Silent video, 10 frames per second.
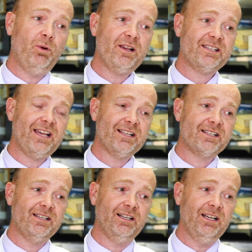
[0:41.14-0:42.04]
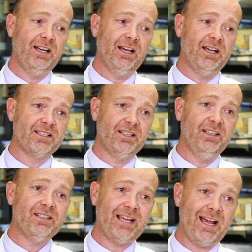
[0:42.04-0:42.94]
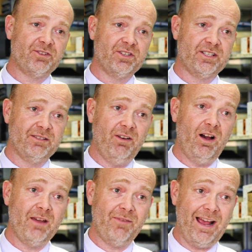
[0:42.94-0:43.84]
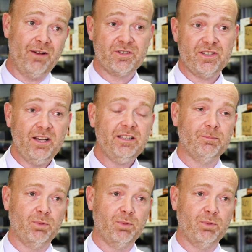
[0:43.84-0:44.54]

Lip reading: a breast cancer has learnt how to survive outside the